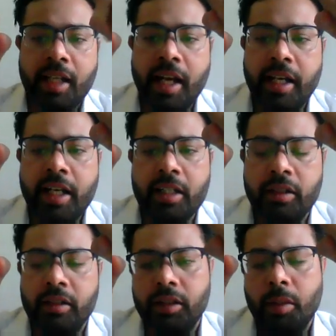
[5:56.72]

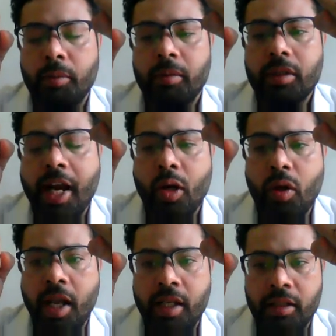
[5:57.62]
sending some
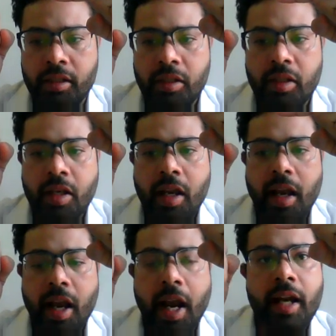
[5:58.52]
cytokines
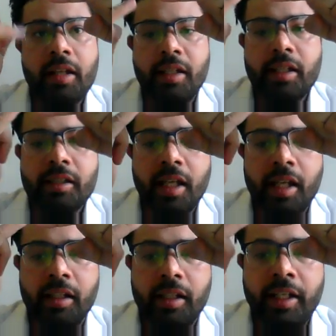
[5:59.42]
and this
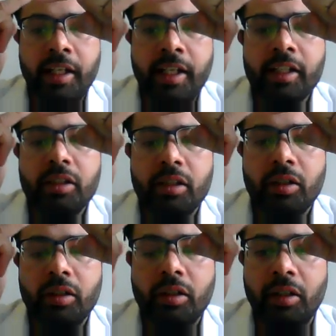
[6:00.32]
cell needs
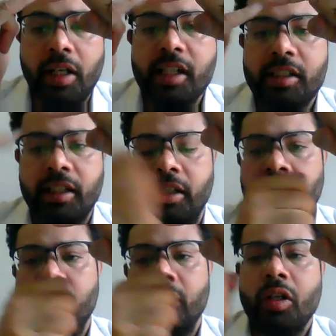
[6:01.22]
that
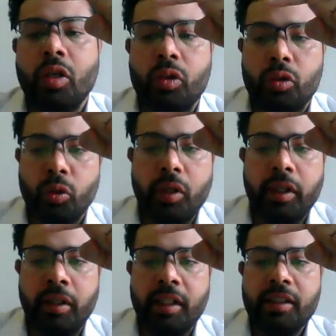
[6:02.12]
signal. So
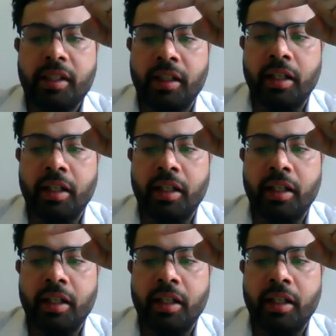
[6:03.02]
this